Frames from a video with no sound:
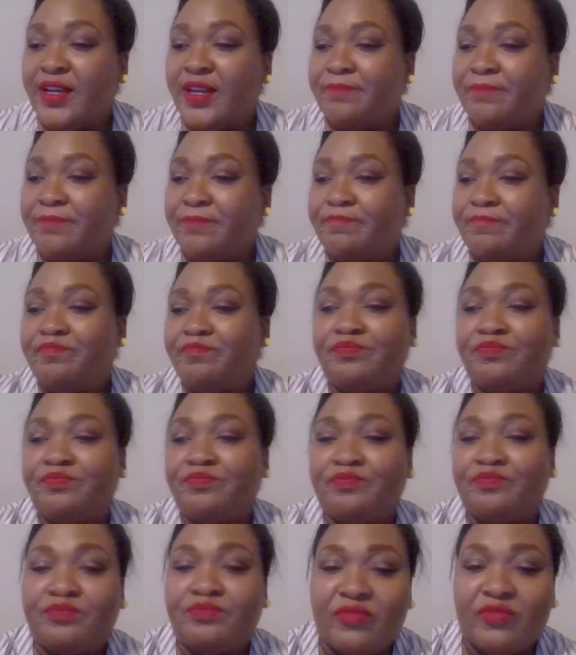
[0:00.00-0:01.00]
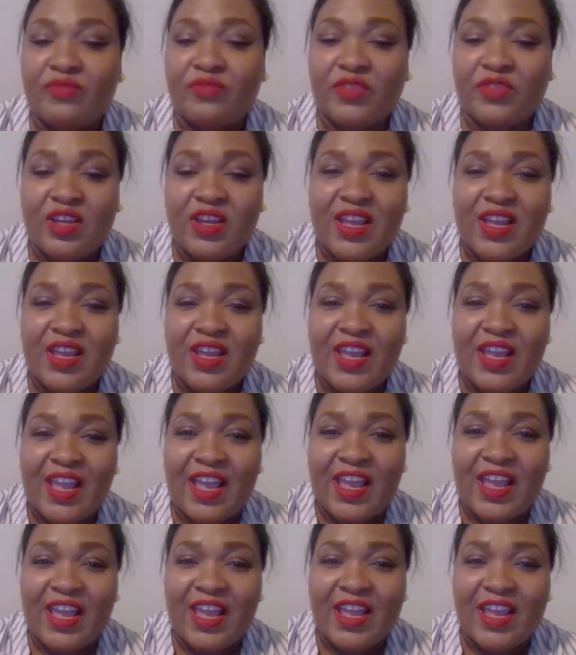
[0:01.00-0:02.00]
time.
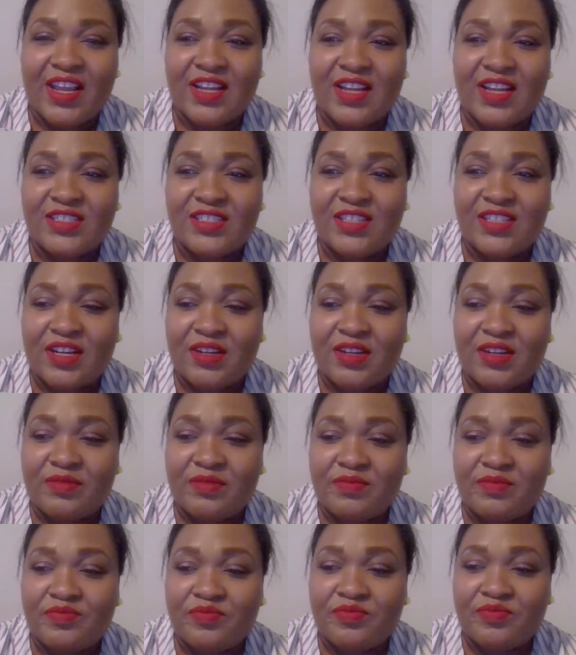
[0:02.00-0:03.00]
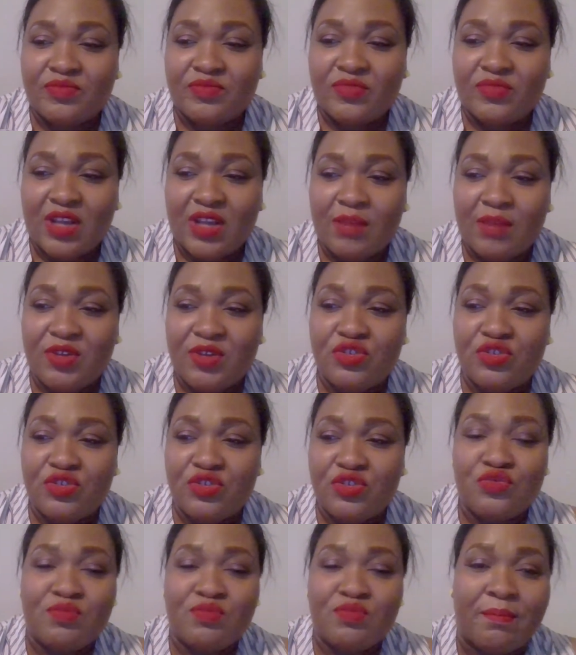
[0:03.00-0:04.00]
And I'm gonna do my
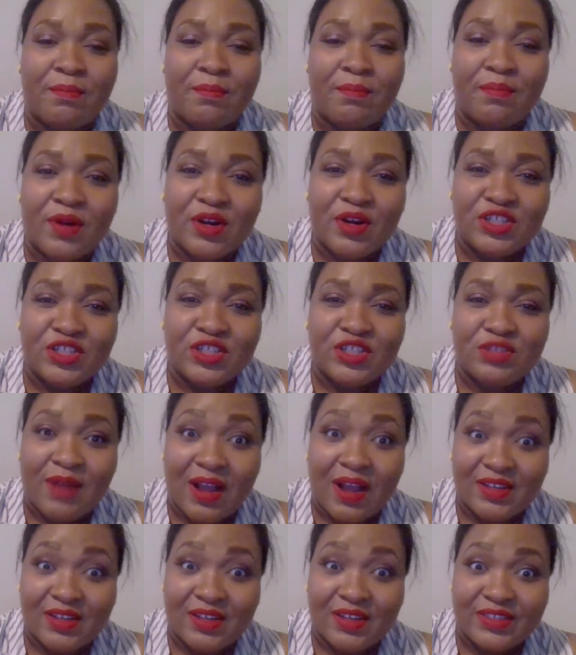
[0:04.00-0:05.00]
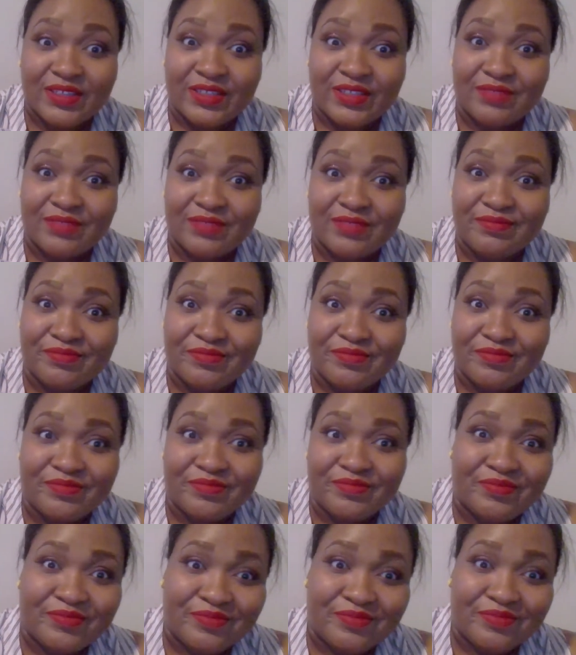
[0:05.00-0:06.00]
Birchbox
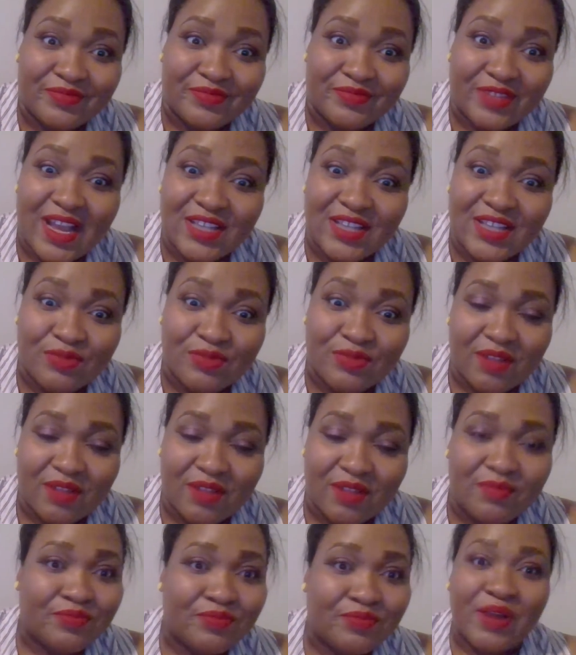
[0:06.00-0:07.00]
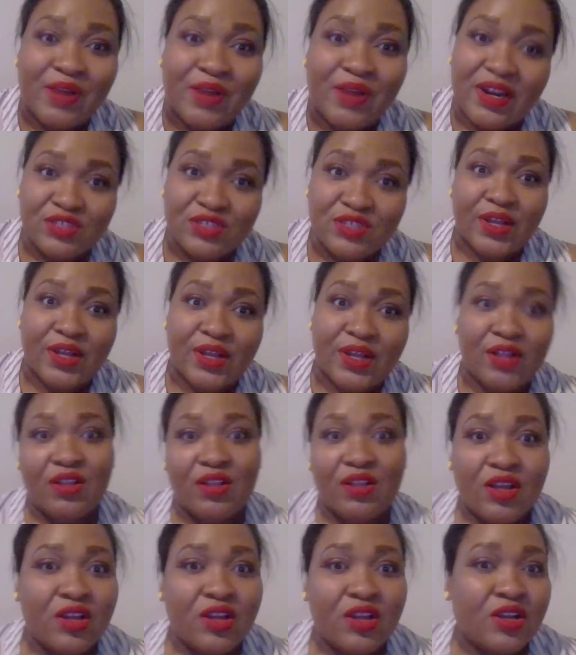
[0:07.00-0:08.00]
as well. Might as well
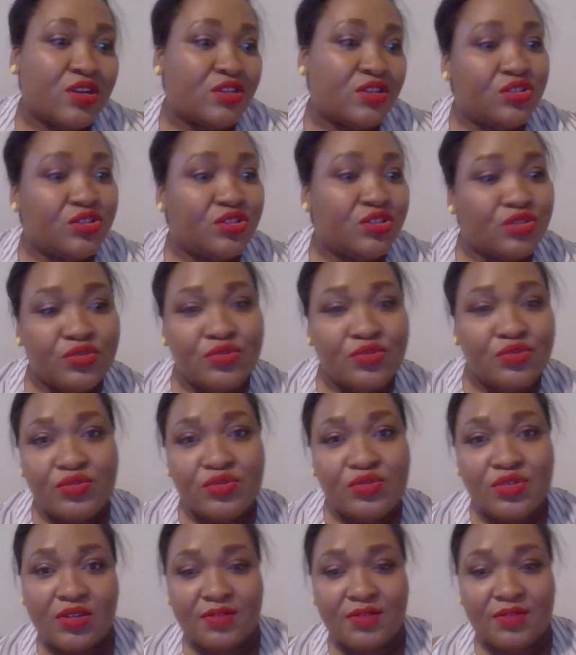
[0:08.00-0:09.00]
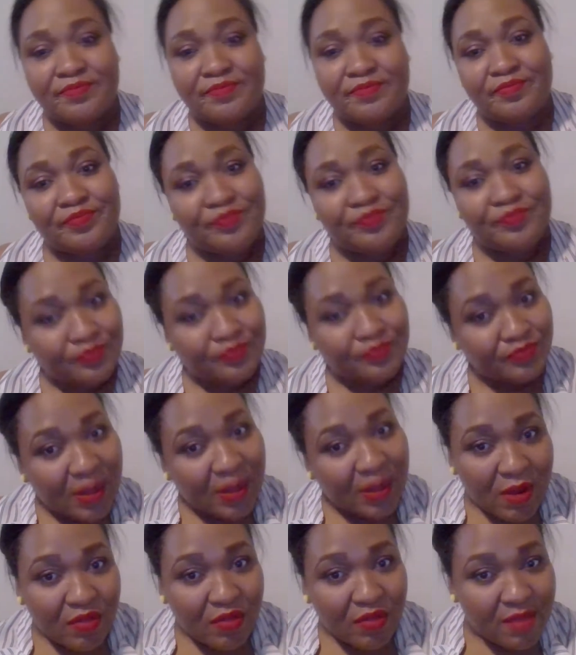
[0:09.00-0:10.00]
do both of
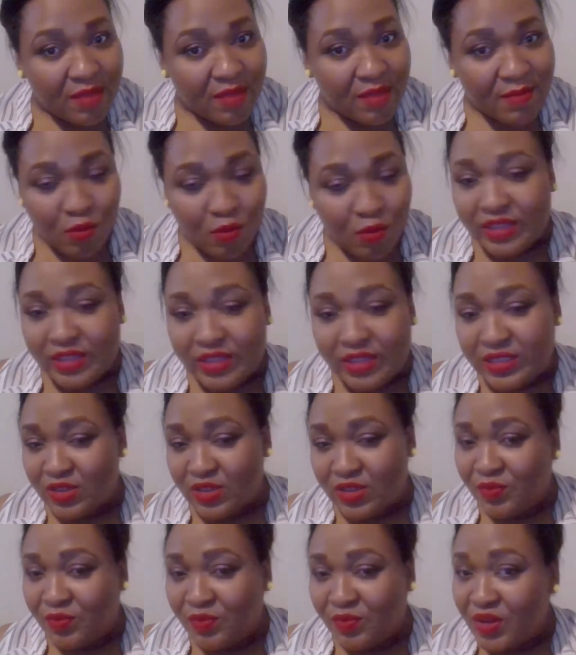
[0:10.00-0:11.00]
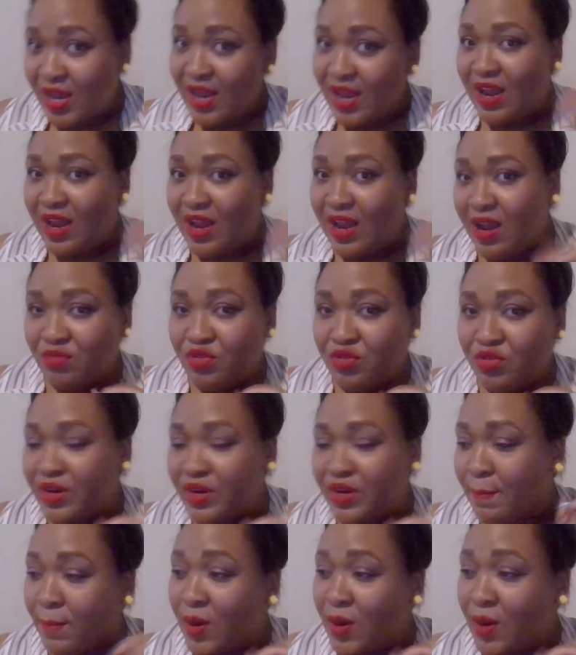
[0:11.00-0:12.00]
them at once. So now I'm doing a
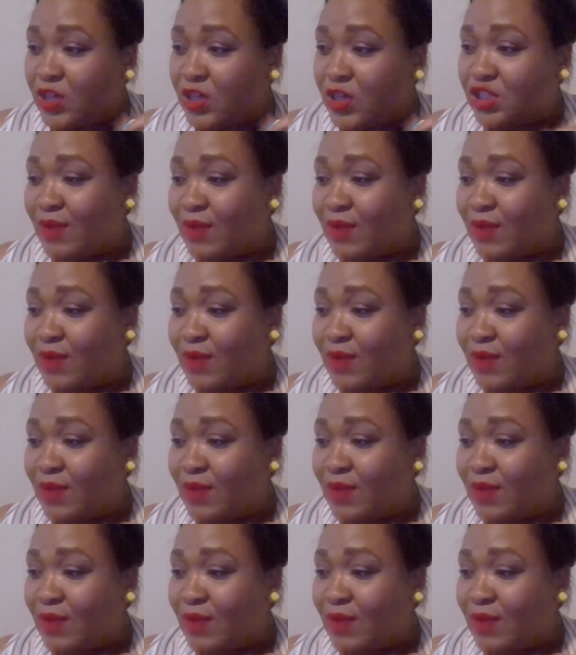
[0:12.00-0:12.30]
Birchbox